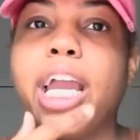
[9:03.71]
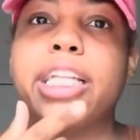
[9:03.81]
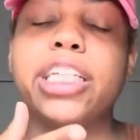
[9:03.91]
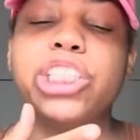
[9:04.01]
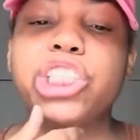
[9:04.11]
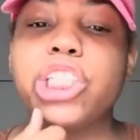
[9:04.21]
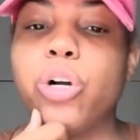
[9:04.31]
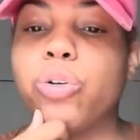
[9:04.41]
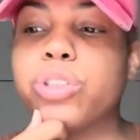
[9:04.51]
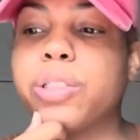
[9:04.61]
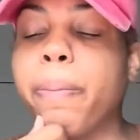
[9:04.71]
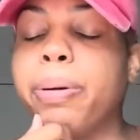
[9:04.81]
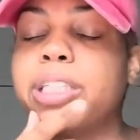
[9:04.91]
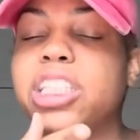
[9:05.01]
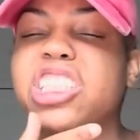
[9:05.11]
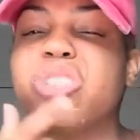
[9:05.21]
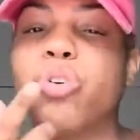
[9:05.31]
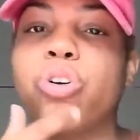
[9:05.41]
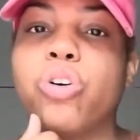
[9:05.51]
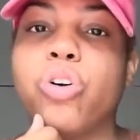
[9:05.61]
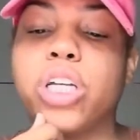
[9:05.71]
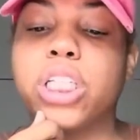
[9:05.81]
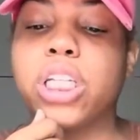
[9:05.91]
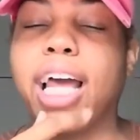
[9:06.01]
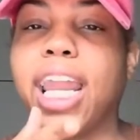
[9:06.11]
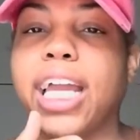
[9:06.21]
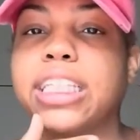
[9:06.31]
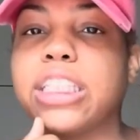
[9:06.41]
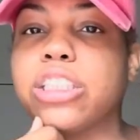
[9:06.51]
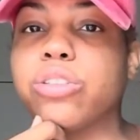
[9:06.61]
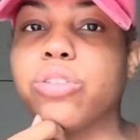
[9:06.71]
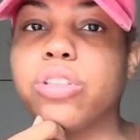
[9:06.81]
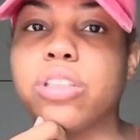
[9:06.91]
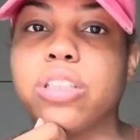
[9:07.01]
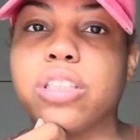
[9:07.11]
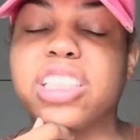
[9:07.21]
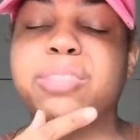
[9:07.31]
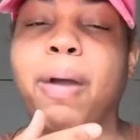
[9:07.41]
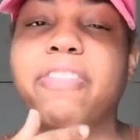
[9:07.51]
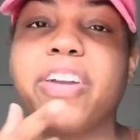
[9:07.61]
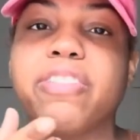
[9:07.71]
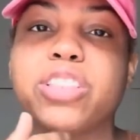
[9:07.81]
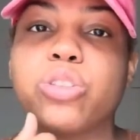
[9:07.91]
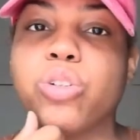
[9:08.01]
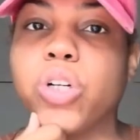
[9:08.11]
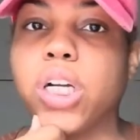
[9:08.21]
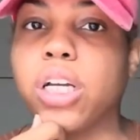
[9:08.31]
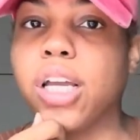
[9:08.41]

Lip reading: And then she goes, put this song on. I like this song. This is my favorite song.